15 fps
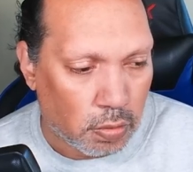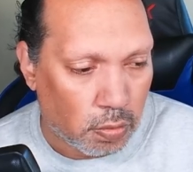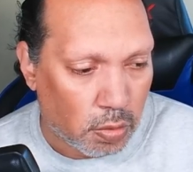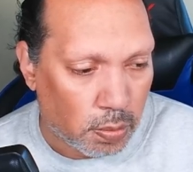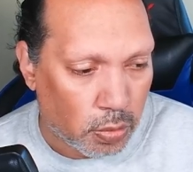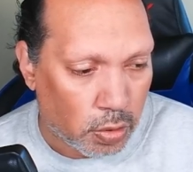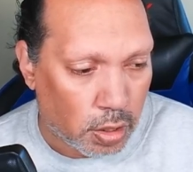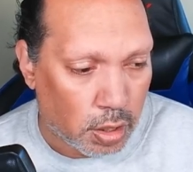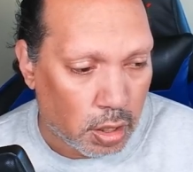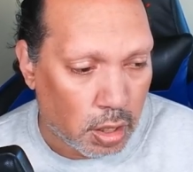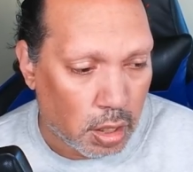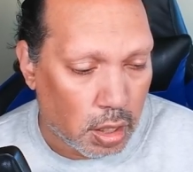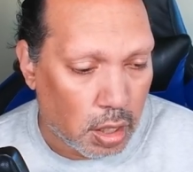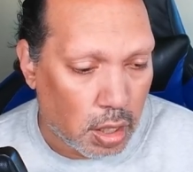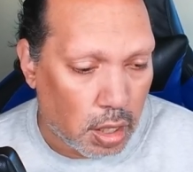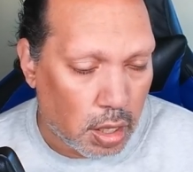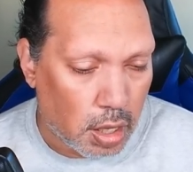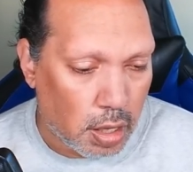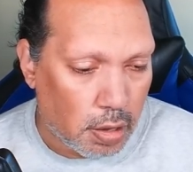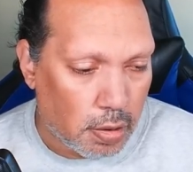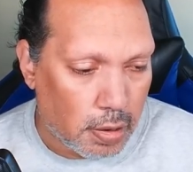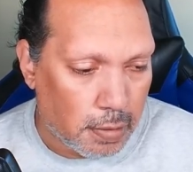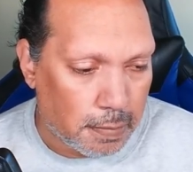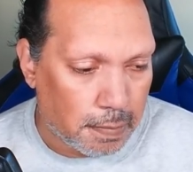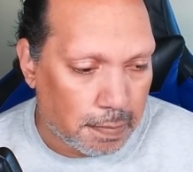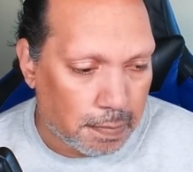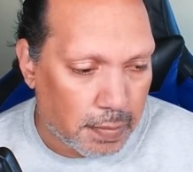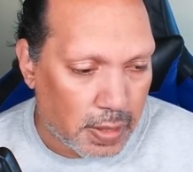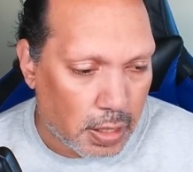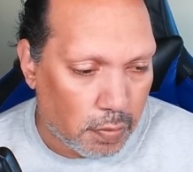One more:
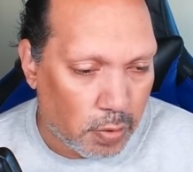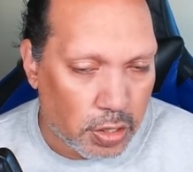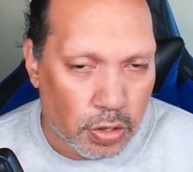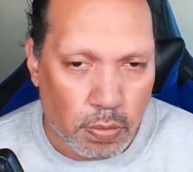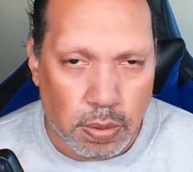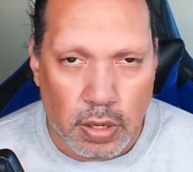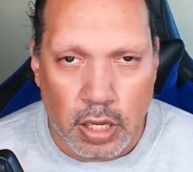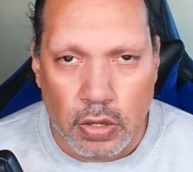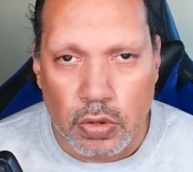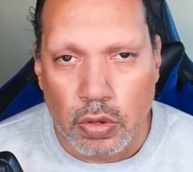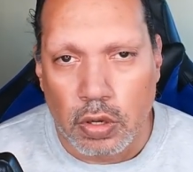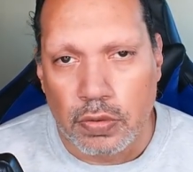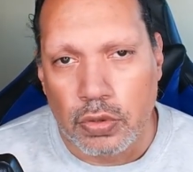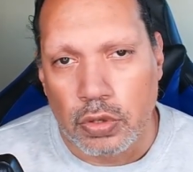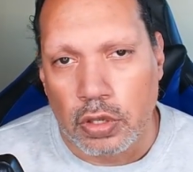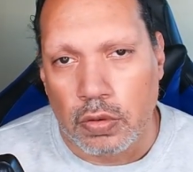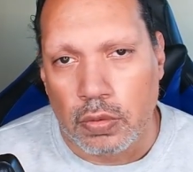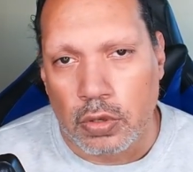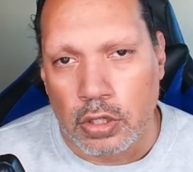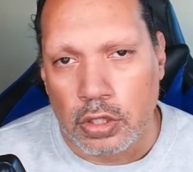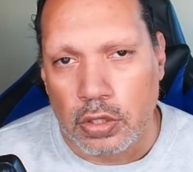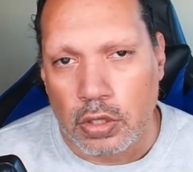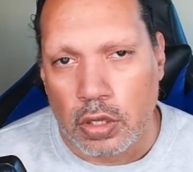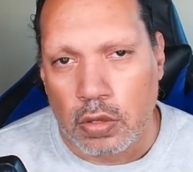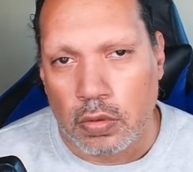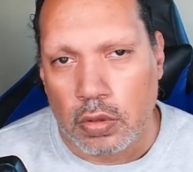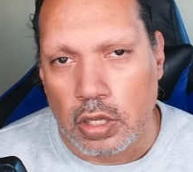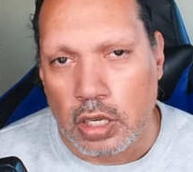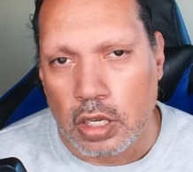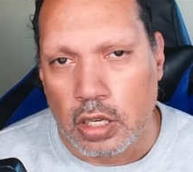when you play Call of Duty
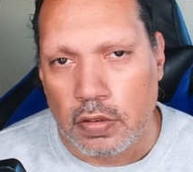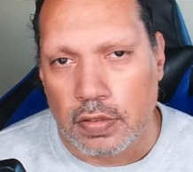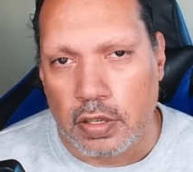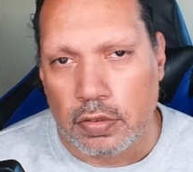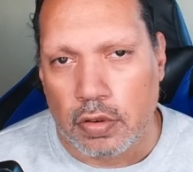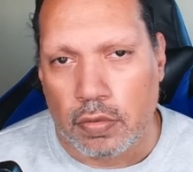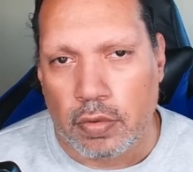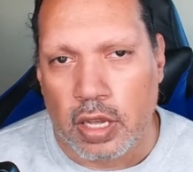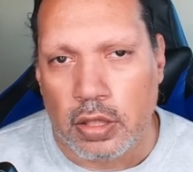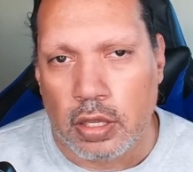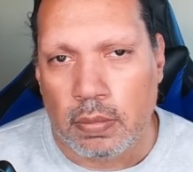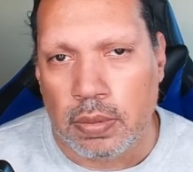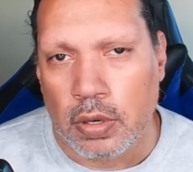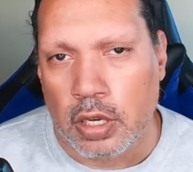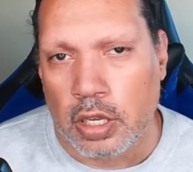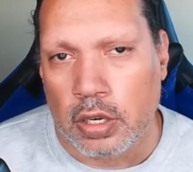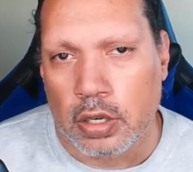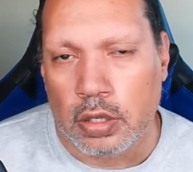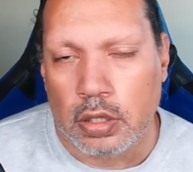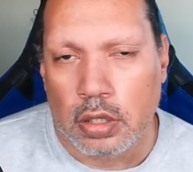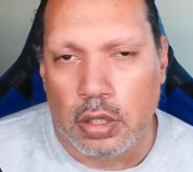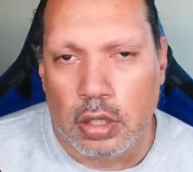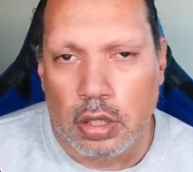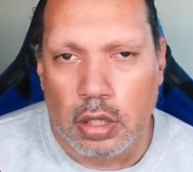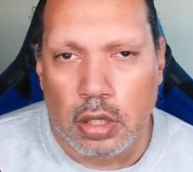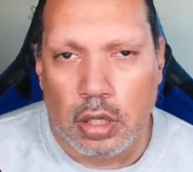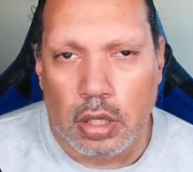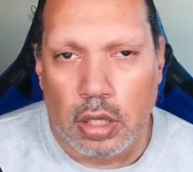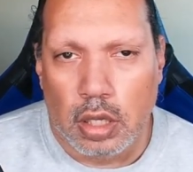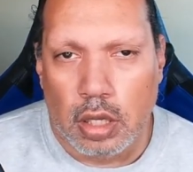Warzone and there's just a random player,
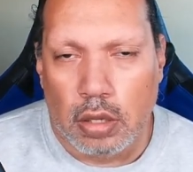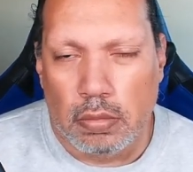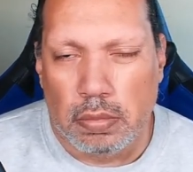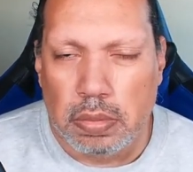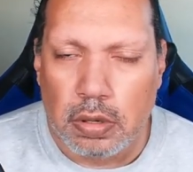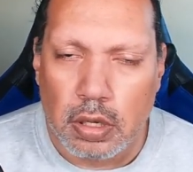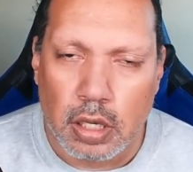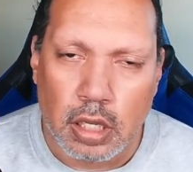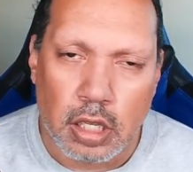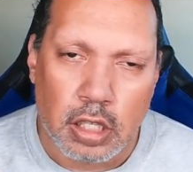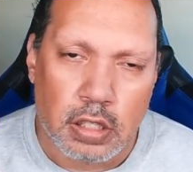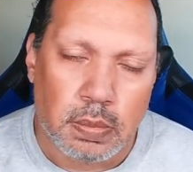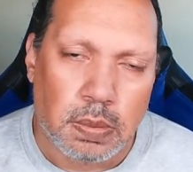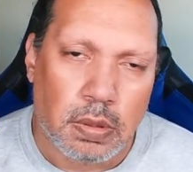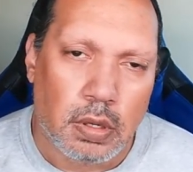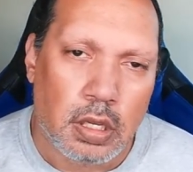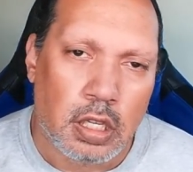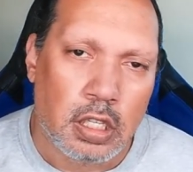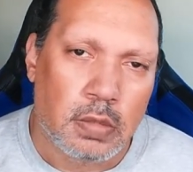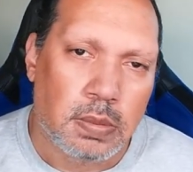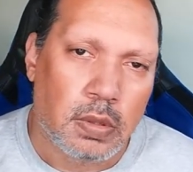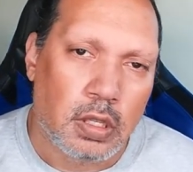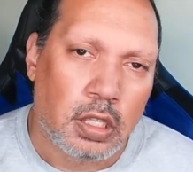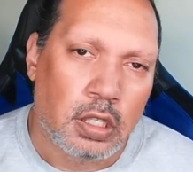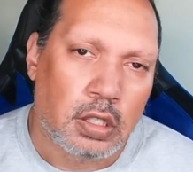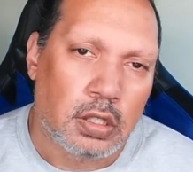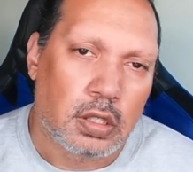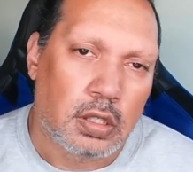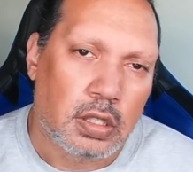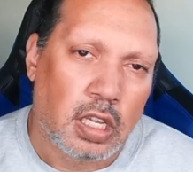please, please, please
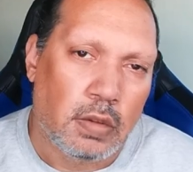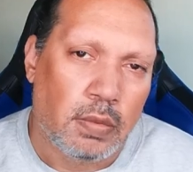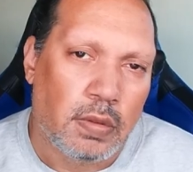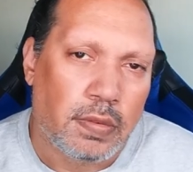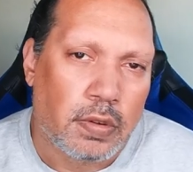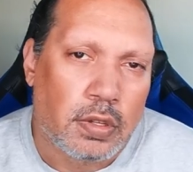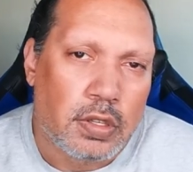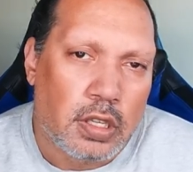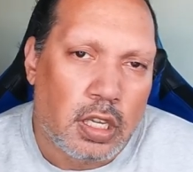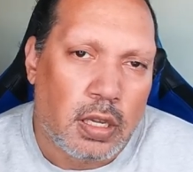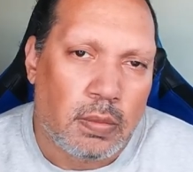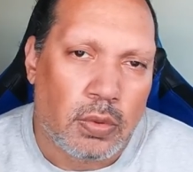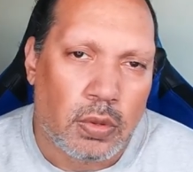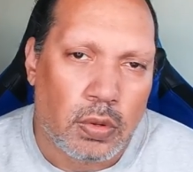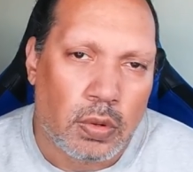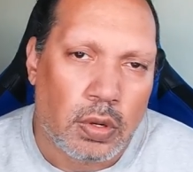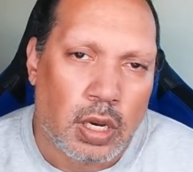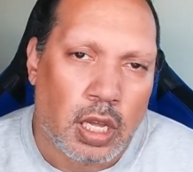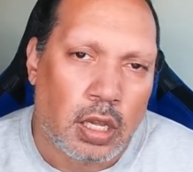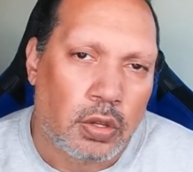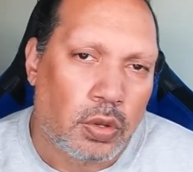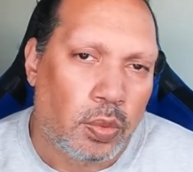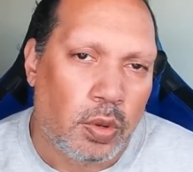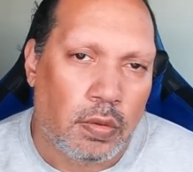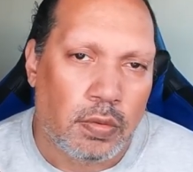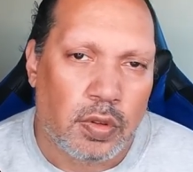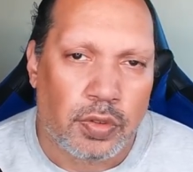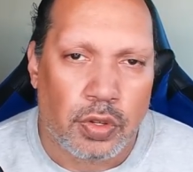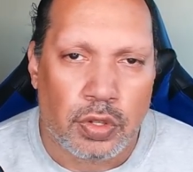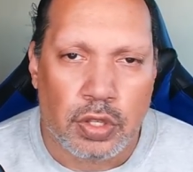stay with your team. Do not quit
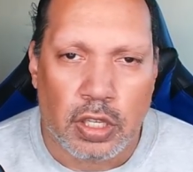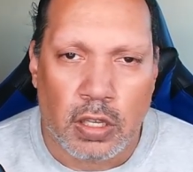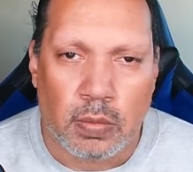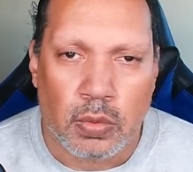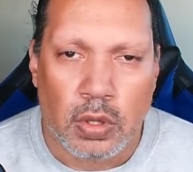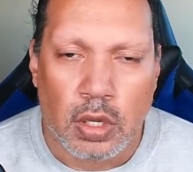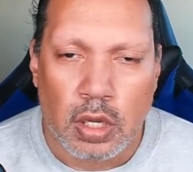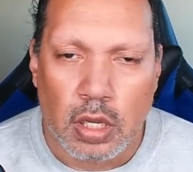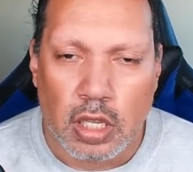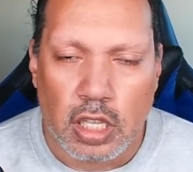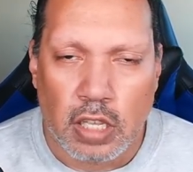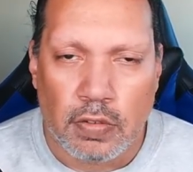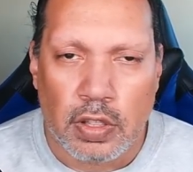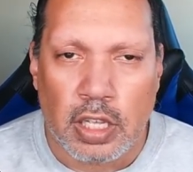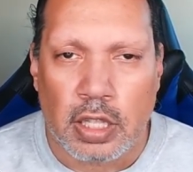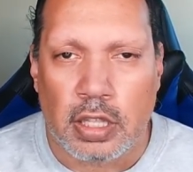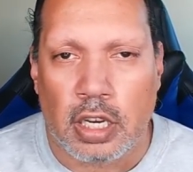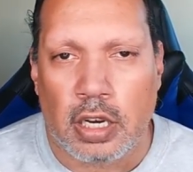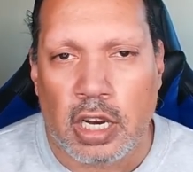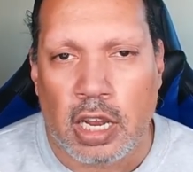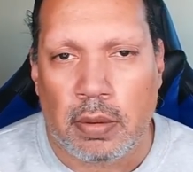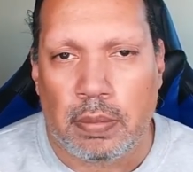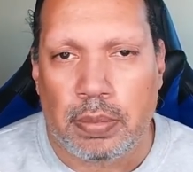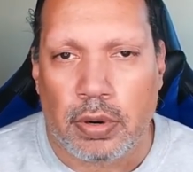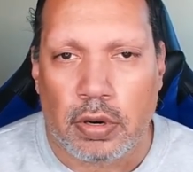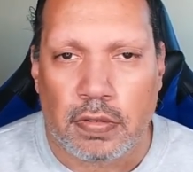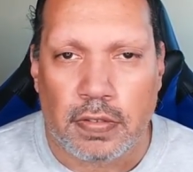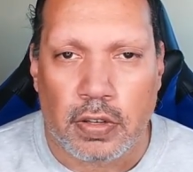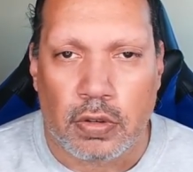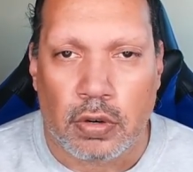with your team, even that they're not
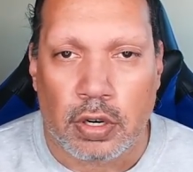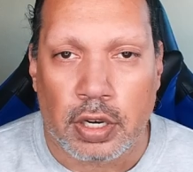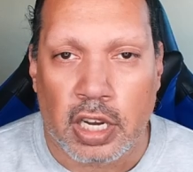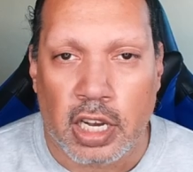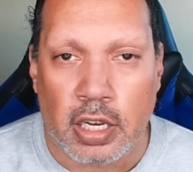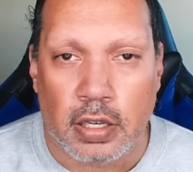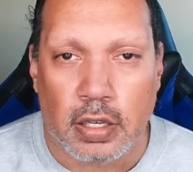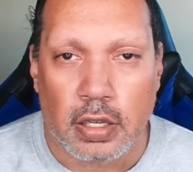perfect or not.